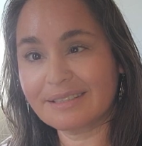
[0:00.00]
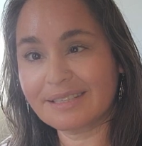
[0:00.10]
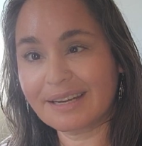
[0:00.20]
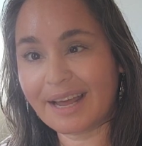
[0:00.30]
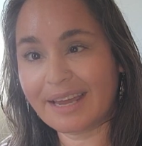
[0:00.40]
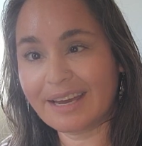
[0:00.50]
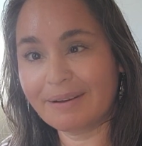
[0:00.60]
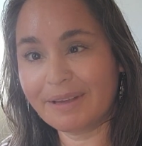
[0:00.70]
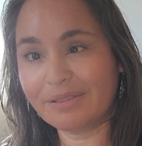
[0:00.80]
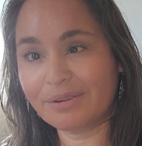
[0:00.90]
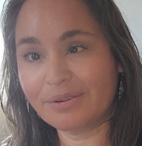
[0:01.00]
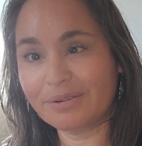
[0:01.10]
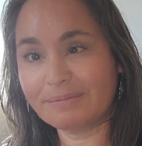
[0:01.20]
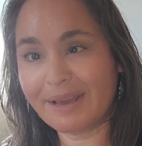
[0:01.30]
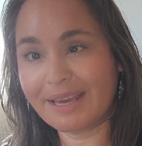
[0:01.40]
sunlight coming through
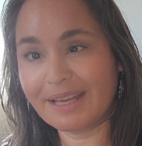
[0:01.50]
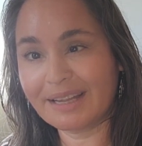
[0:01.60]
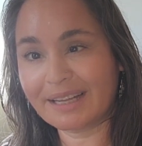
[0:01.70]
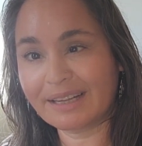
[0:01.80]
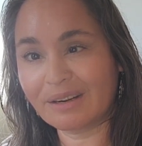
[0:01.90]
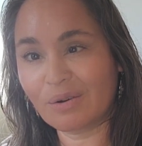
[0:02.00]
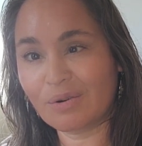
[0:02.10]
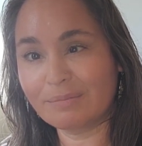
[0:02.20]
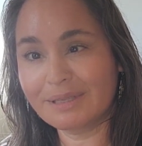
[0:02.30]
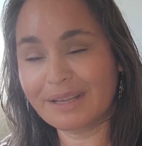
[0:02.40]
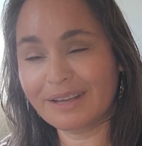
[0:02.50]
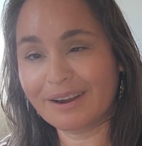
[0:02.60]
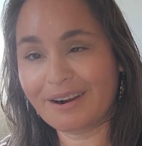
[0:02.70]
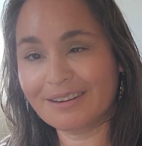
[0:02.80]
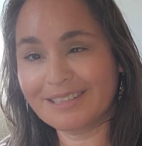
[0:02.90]
is making like little orbs on the
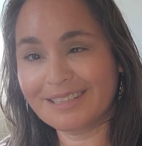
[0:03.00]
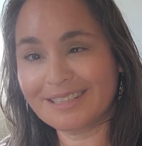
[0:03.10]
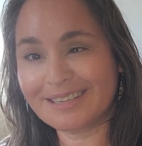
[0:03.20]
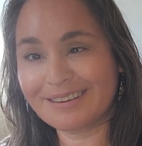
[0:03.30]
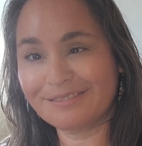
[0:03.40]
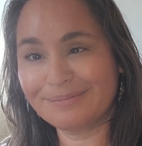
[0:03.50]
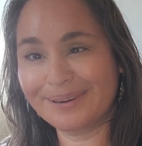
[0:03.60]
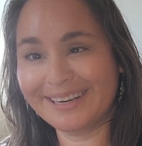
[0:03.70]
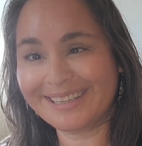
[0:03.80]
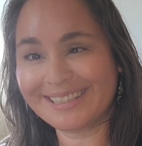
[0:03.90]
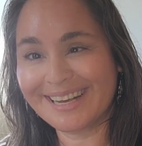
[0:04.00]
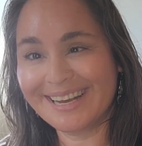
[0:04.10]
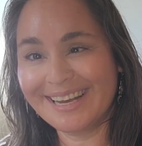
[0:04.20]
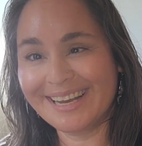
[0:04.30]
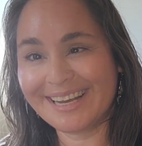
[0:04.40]
cards and stuff. But
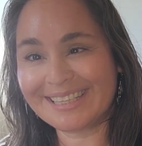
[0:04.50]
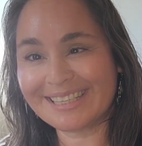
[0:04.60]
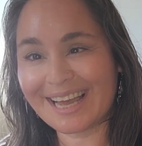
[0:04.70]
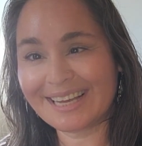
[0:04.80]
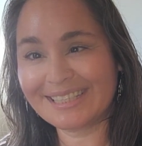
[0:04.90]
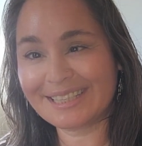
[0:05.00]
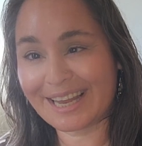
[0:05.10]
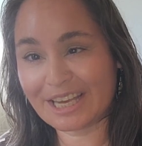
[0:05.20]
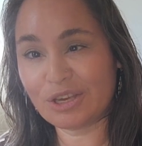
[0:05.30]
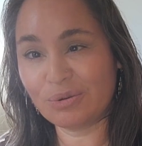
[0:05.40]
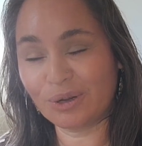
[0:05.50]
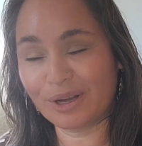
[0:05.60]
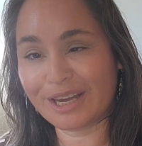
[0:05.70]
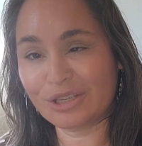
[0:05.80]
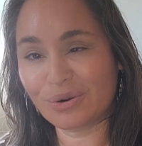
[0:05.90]
it's like you
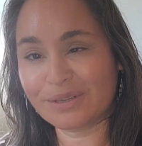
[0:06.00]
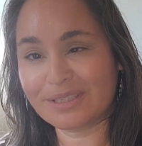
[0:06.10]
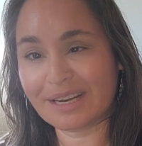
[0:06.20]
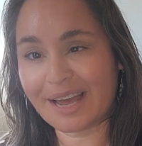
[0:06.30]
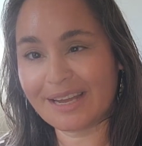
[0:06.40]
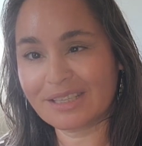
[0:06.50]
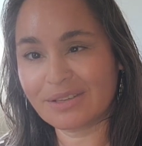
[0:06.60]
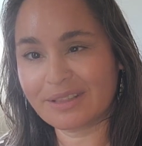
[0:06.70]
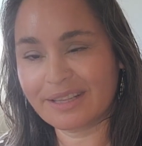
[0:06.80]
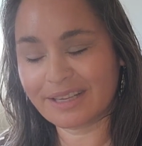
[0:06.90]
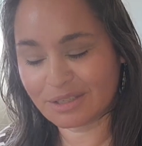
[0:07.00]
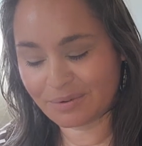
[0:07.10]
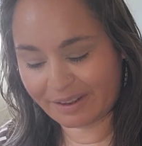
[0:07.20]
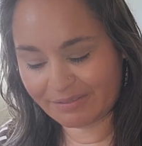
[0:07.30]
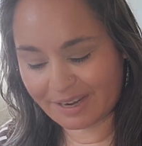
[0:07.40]
looking towards the light. So I think that's
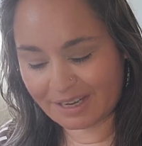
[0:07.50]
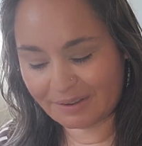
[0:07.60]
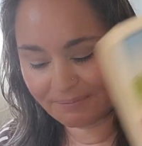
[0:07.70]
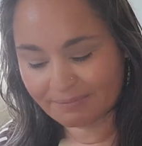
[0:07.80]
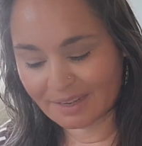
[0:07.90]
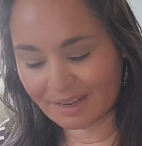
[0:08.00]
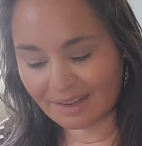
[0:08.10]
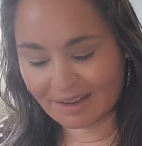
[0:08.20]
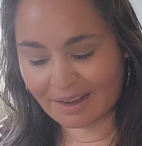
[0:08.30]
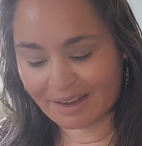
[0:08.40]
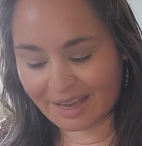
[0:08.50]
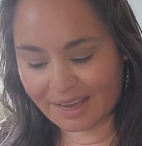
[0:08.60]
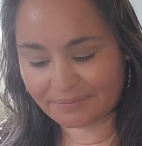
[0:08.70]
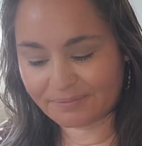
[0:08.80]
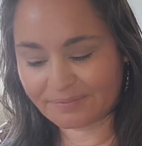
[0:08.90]
really funny. Okay.